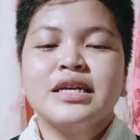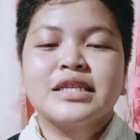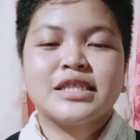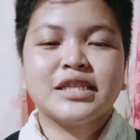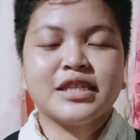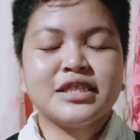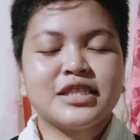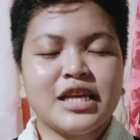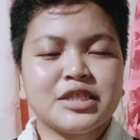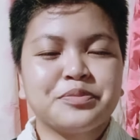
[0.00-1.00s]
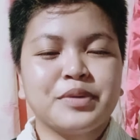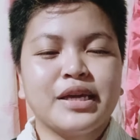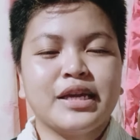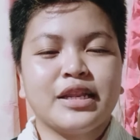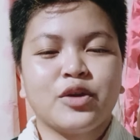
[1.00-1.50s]
Sentences
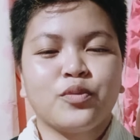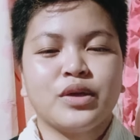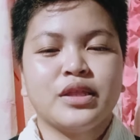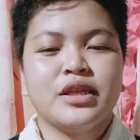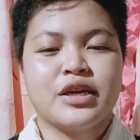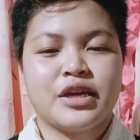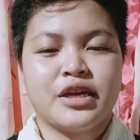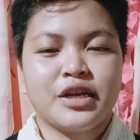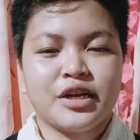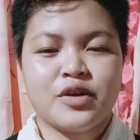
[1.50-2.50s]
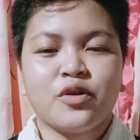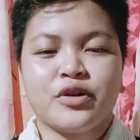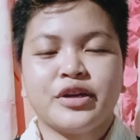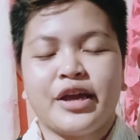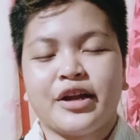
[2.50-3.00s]
beginning with here
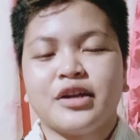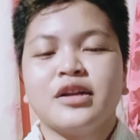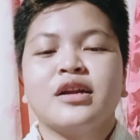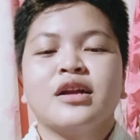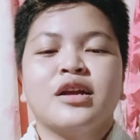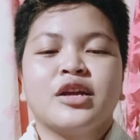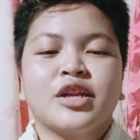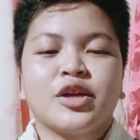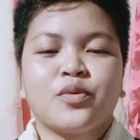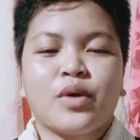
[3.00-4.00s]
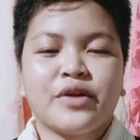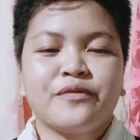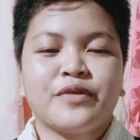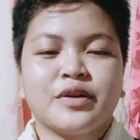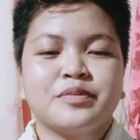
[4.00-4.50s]
or there require
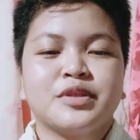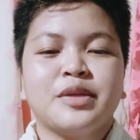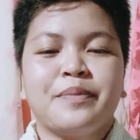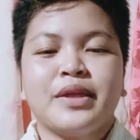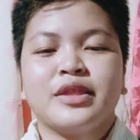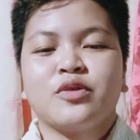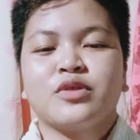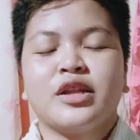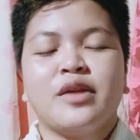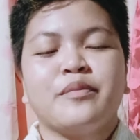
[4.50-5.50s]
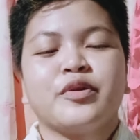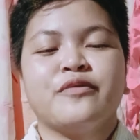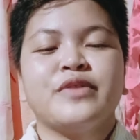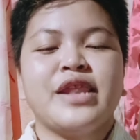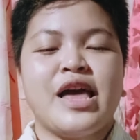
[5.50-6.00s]
verbs depending on the number
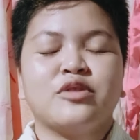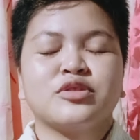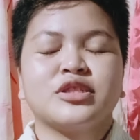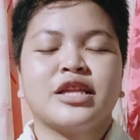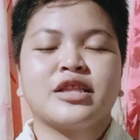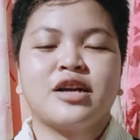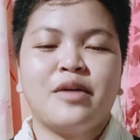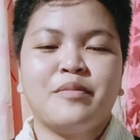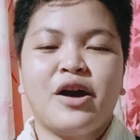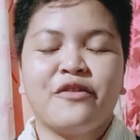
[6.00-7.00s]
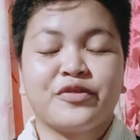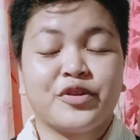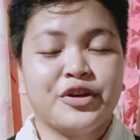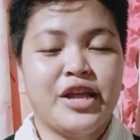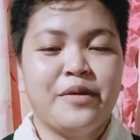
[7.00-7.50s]
of the nouns that come
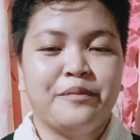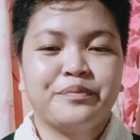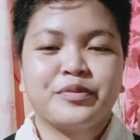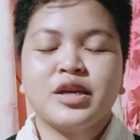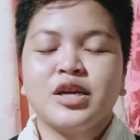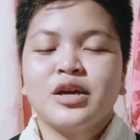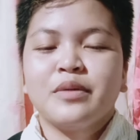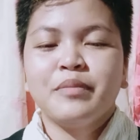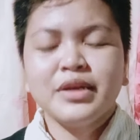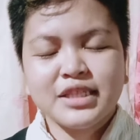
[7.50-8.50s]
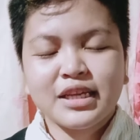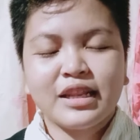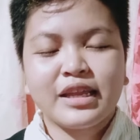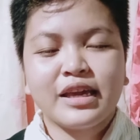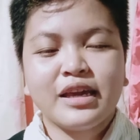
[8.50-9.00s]
after them.
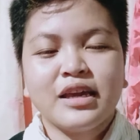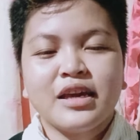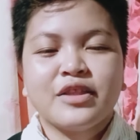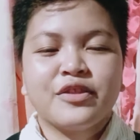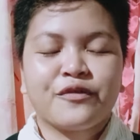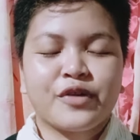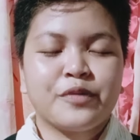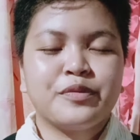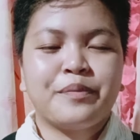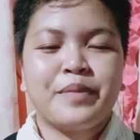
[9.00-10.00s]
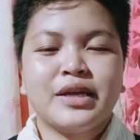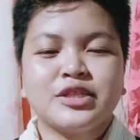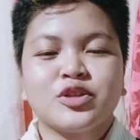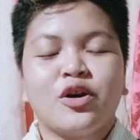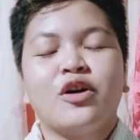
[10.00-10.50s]
Basically, the verb
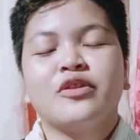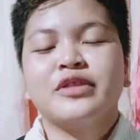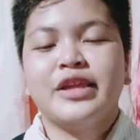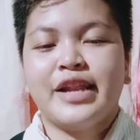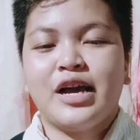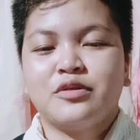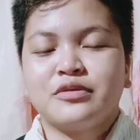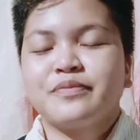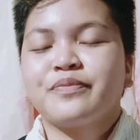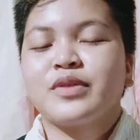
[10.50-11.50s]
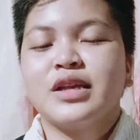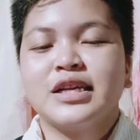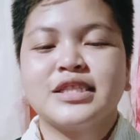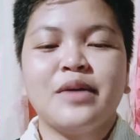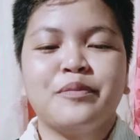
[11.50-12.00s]
depends on the noun.
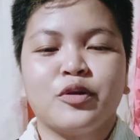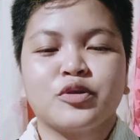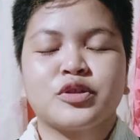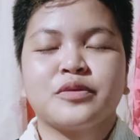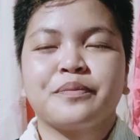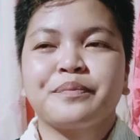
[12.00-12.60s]
Examples.